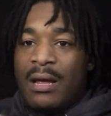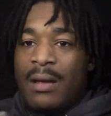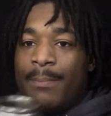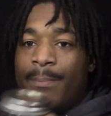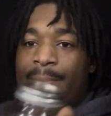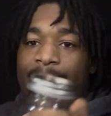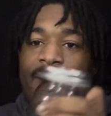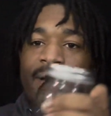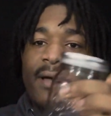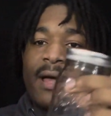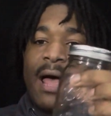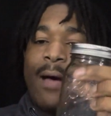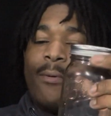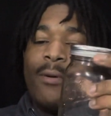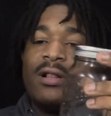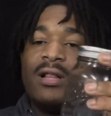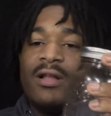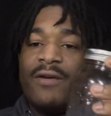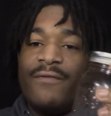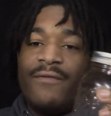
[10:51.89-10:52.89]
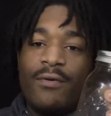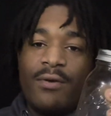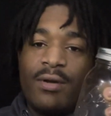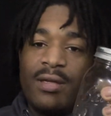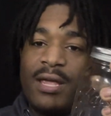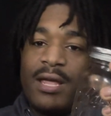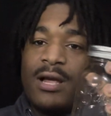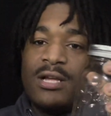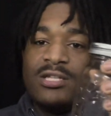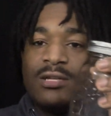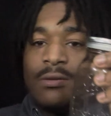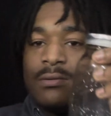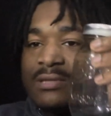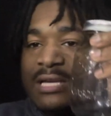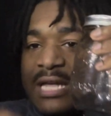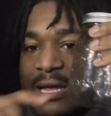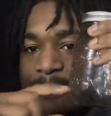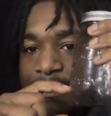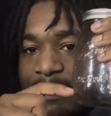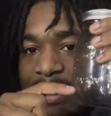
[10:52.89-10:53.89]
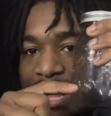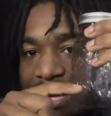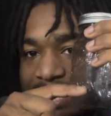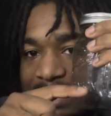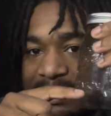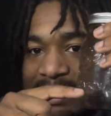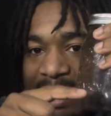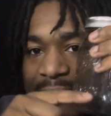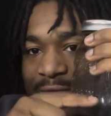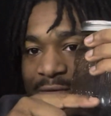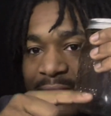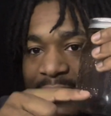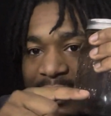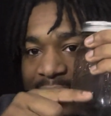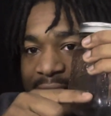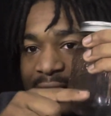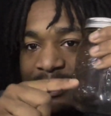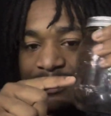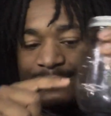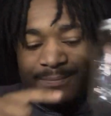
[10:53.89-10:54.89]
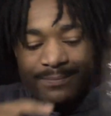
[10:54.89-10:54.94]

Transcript: But I worked there for a year, so it was keeping me at this level right here.